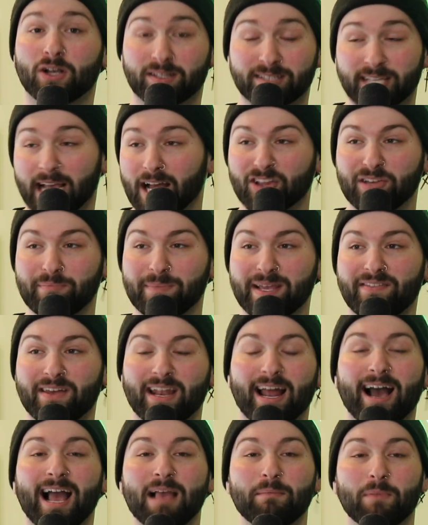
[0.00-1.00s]
telling me
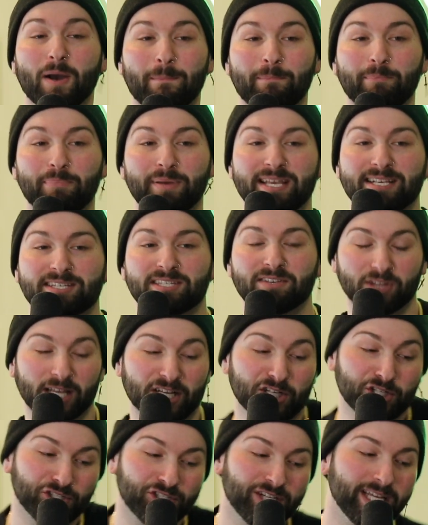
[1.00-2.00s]
that I'm a piece of,
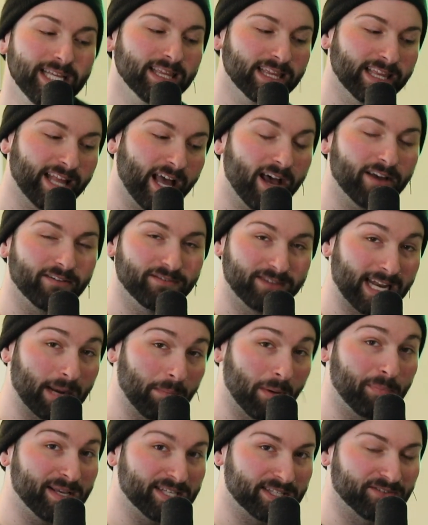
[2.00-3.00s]
that I'm
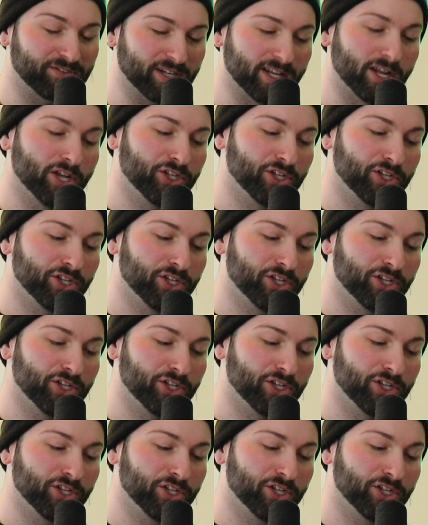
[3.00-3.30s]
a piece of shit.